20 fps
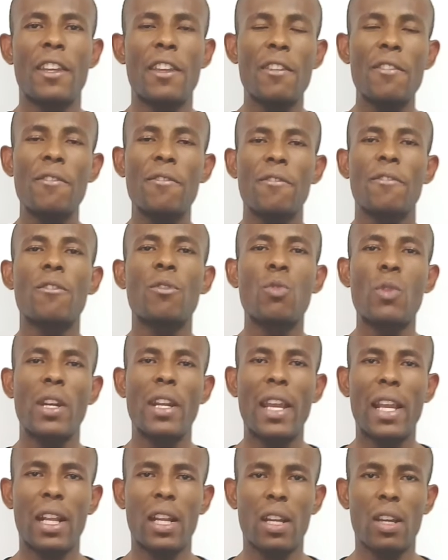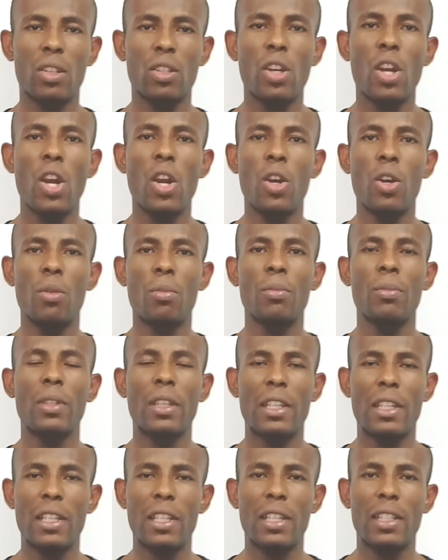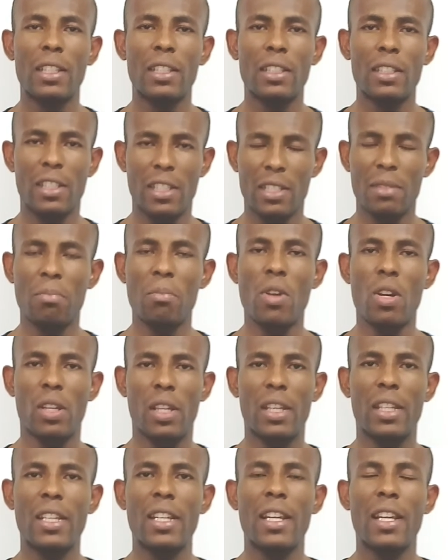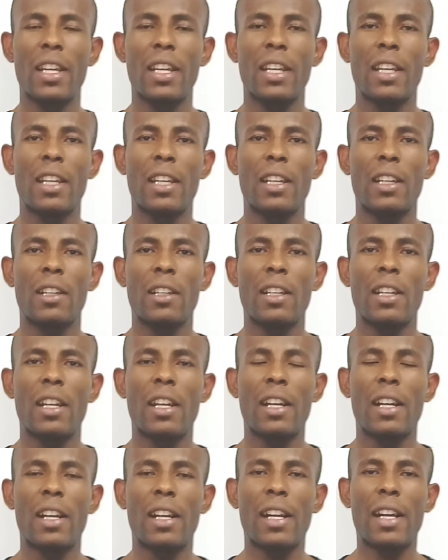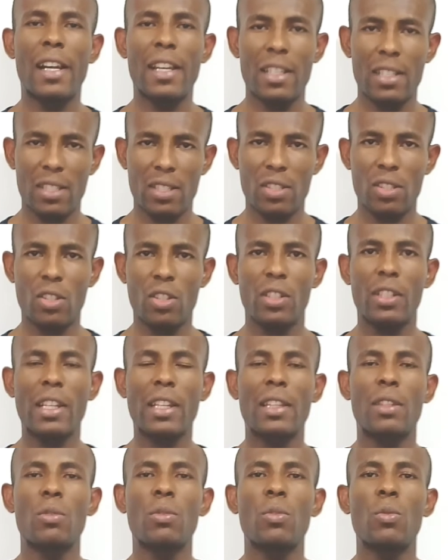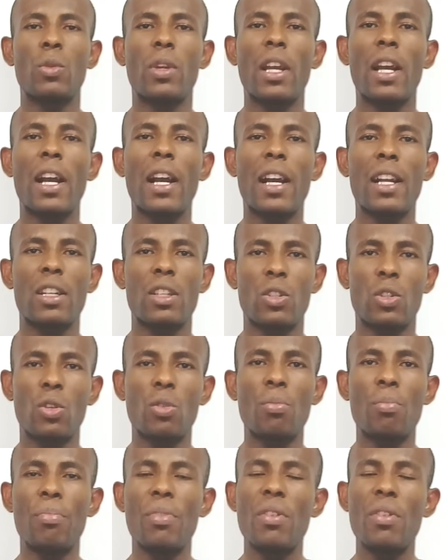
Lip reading: If when I got home this morning, I saw that we had no